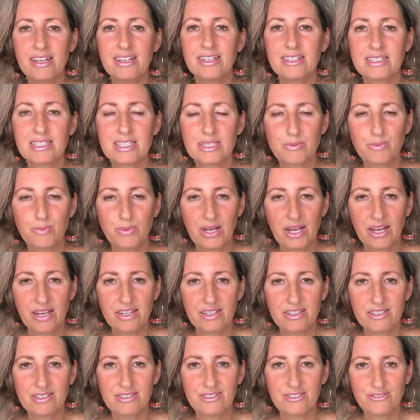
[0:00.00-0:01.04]

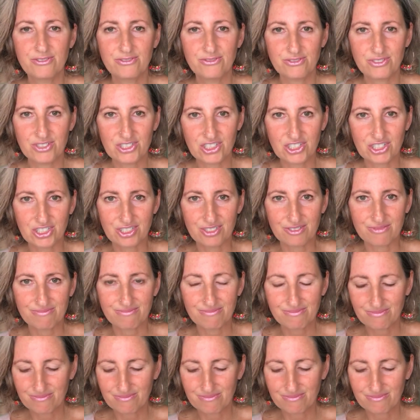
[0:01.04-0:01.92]
inspired vision.